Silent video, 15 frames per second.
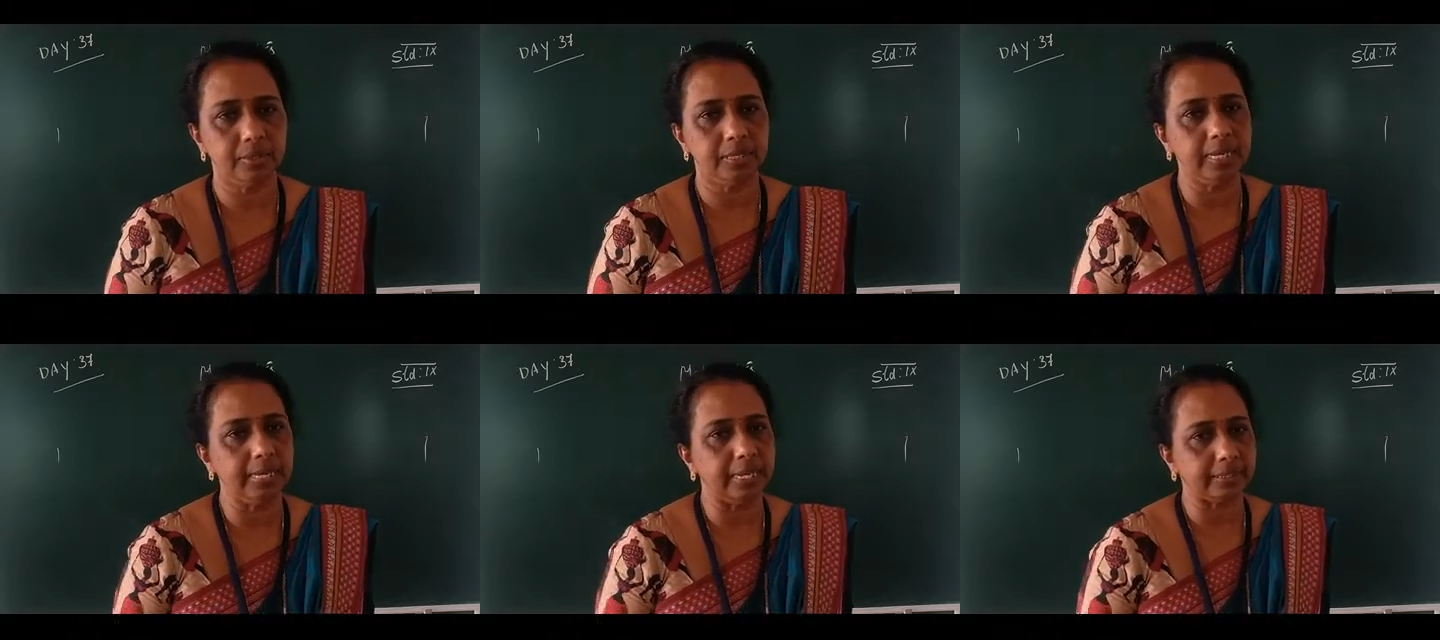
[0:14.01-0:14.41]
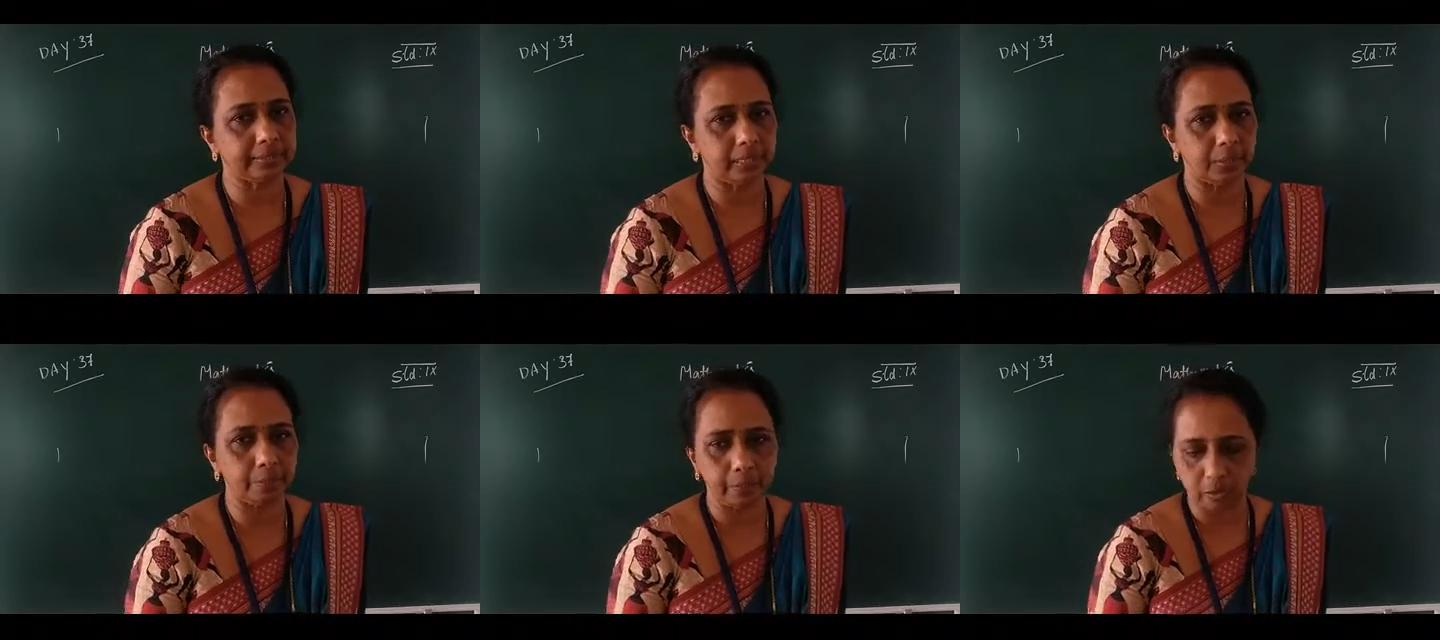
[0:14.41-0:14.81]

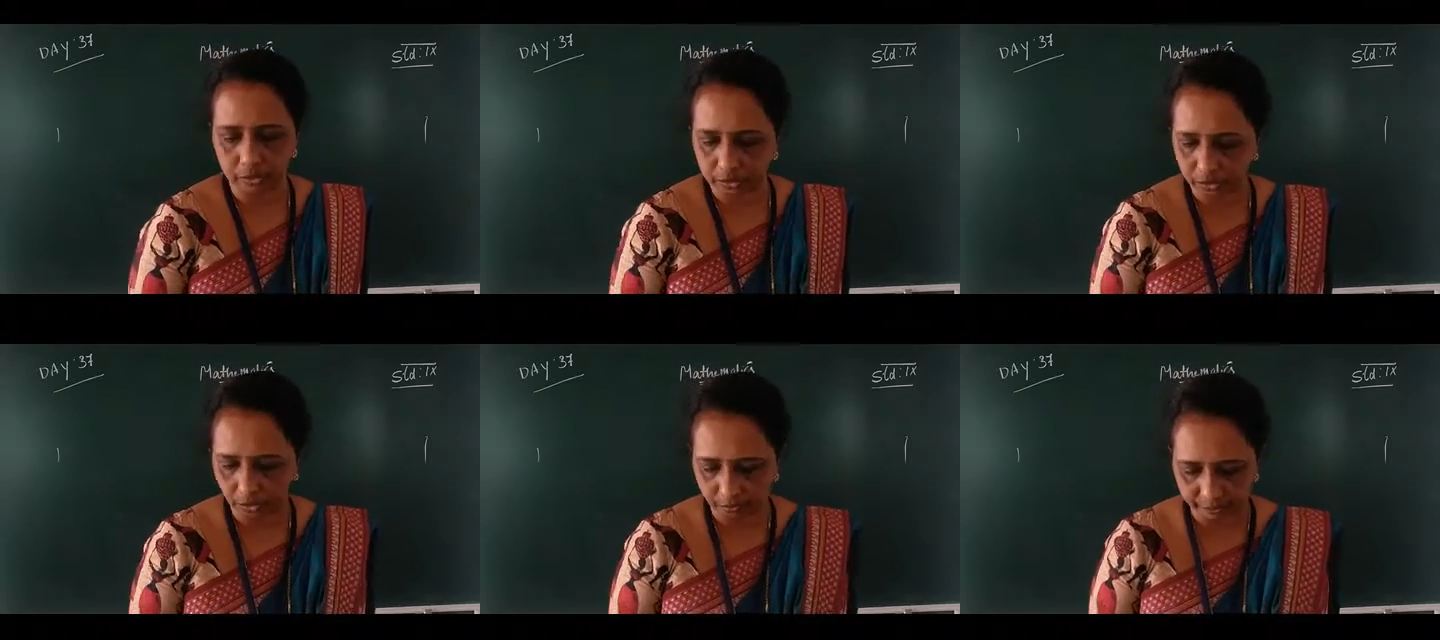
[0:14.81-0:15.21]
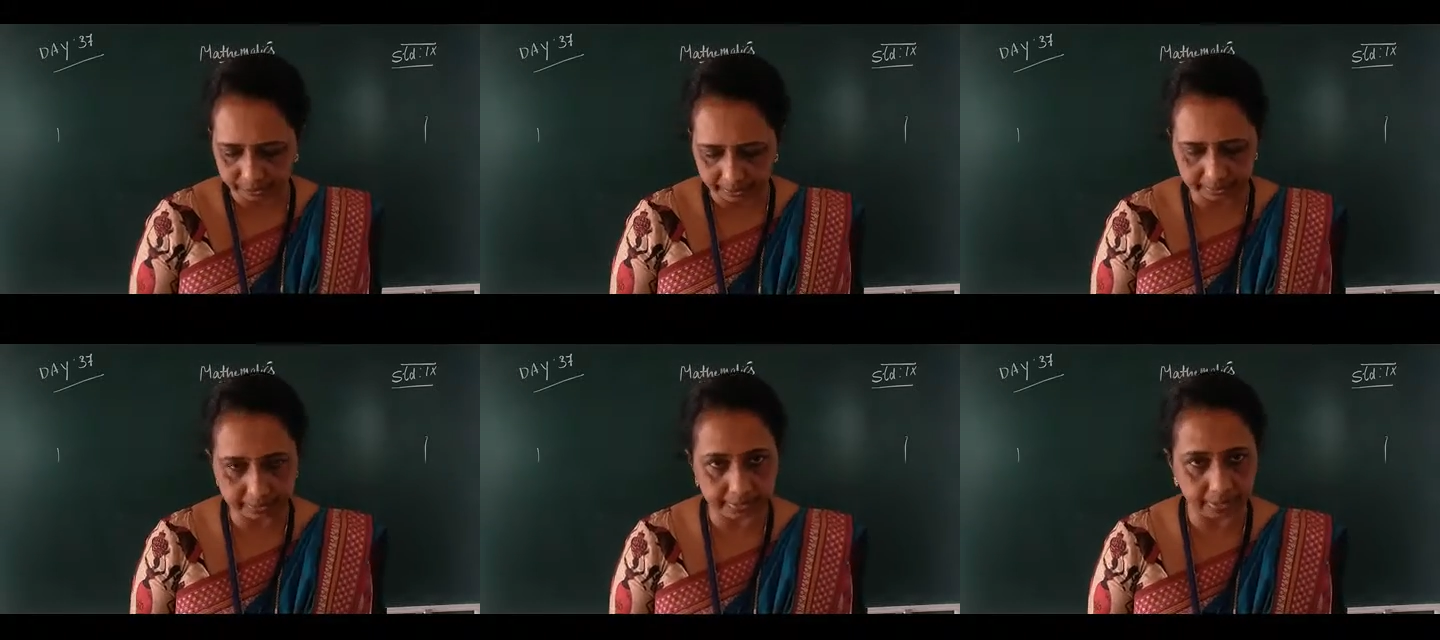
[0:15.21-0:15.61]
deducted portion of
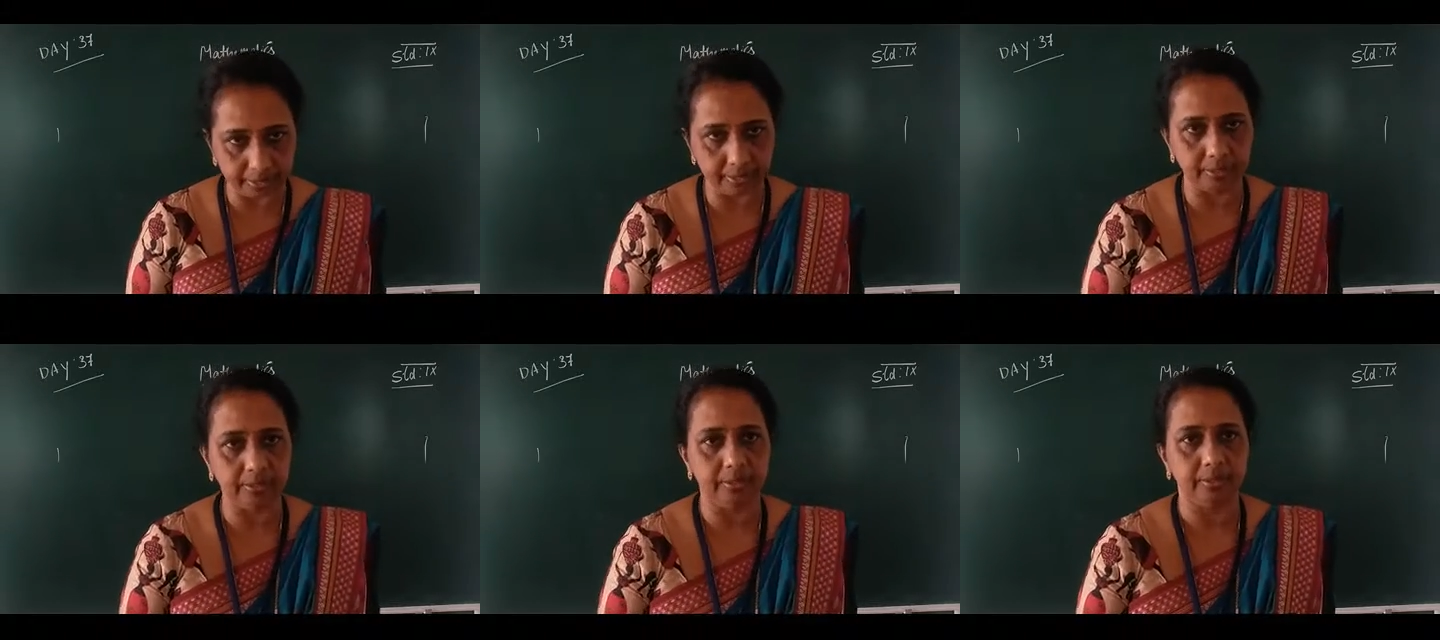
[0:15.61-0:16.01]
this year.